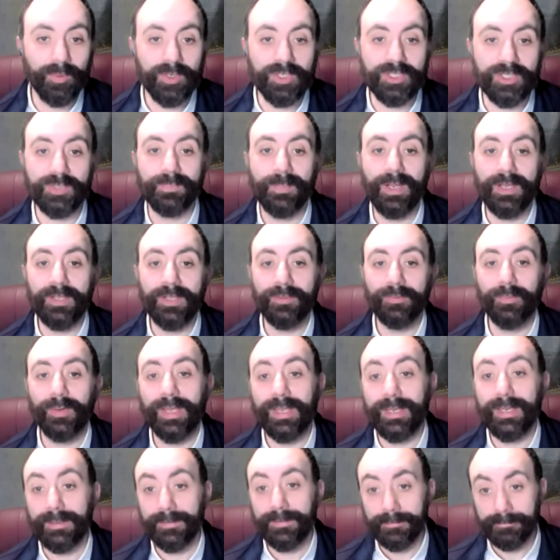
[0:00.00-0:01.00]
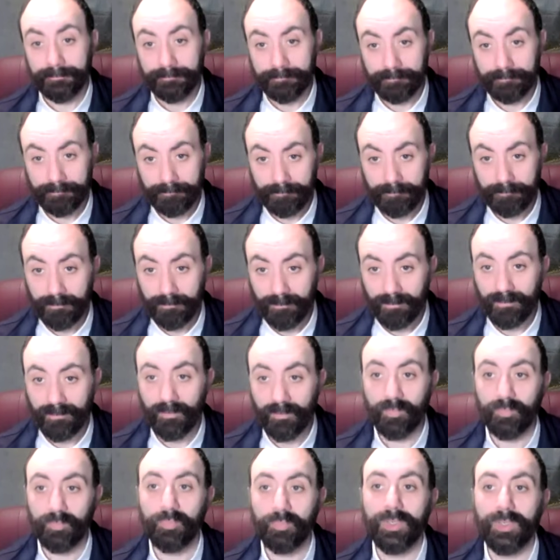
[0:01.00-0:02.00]
Which, by the way,
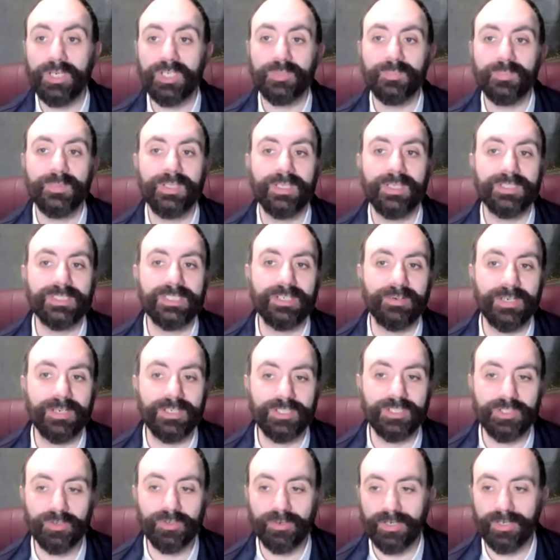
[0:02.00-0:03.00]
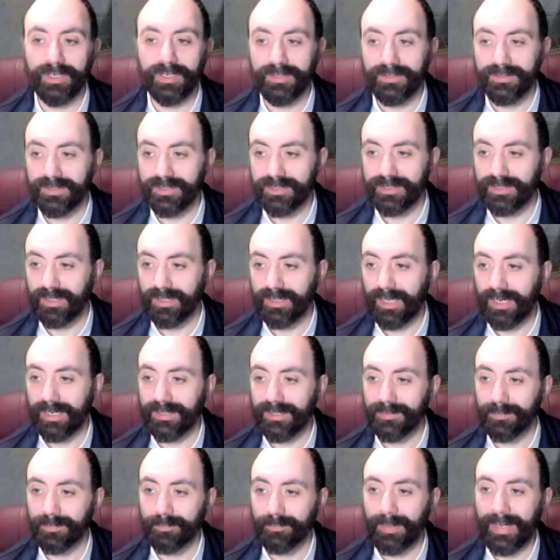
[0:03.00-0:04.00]
British military historians
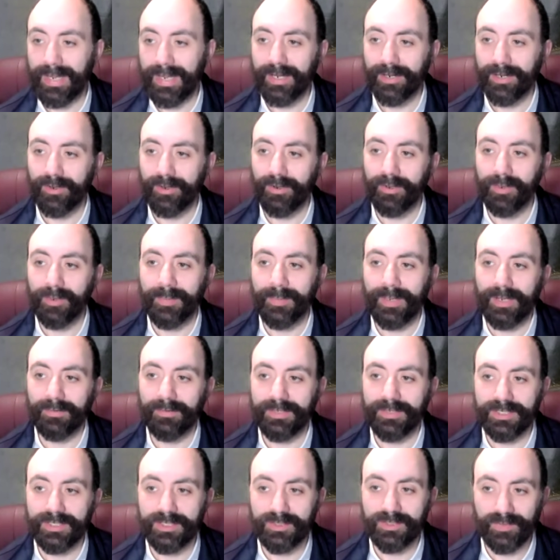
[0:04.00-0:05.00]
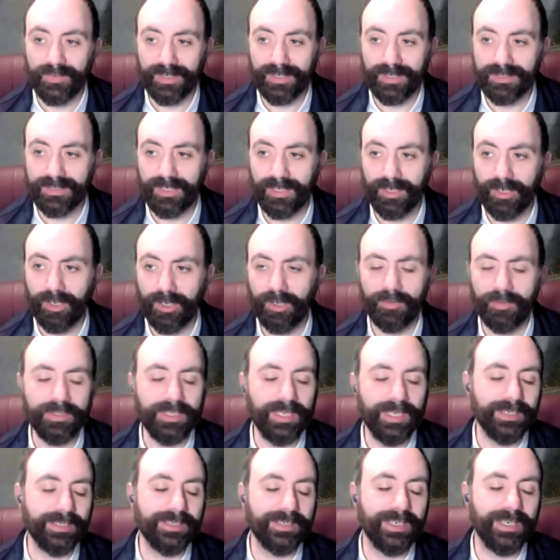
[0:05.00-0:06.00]
like to bang on about these things, like, oh,
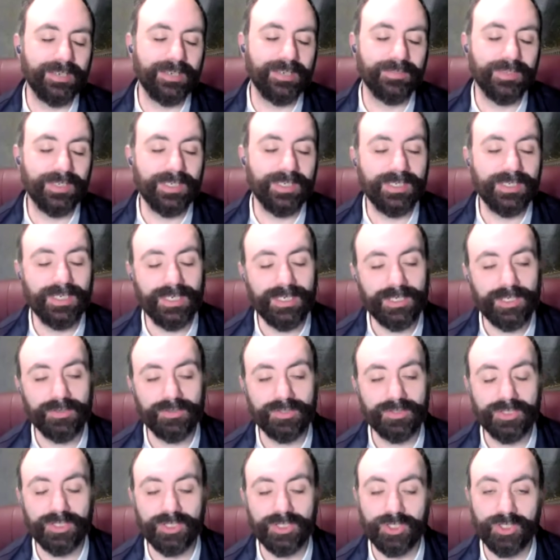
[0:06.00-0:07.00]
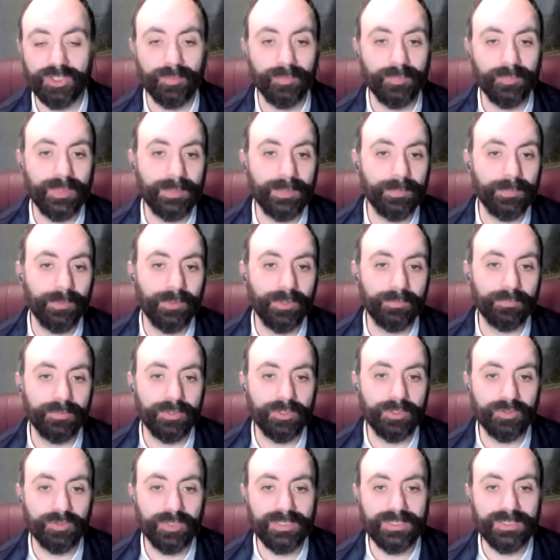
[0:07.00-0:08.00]
the NKVD used to shoot people that
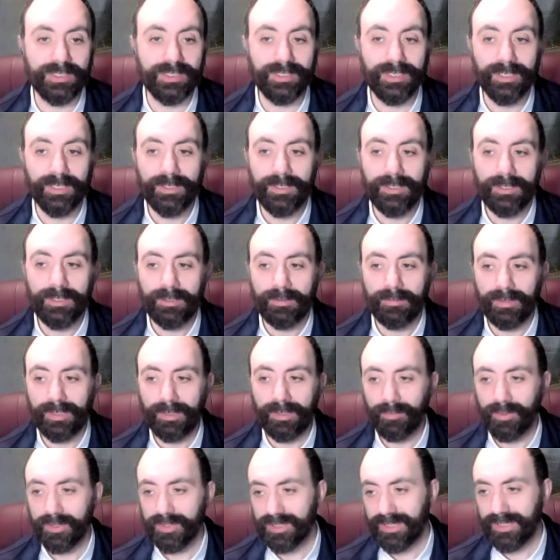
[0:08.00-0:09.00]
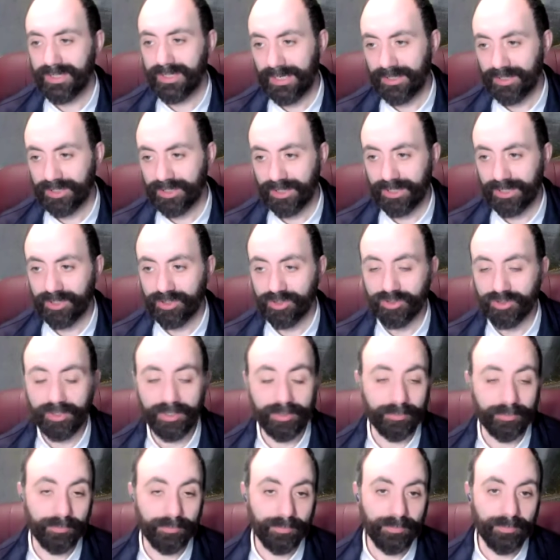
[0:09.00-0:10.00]
retreated. Well, it wasn't actually
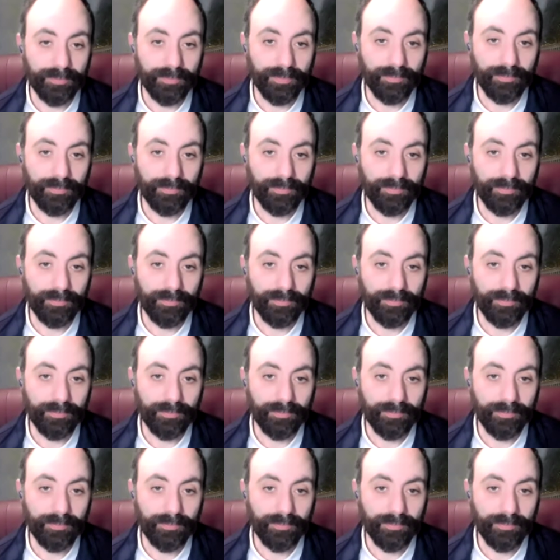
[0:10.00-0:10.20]
true.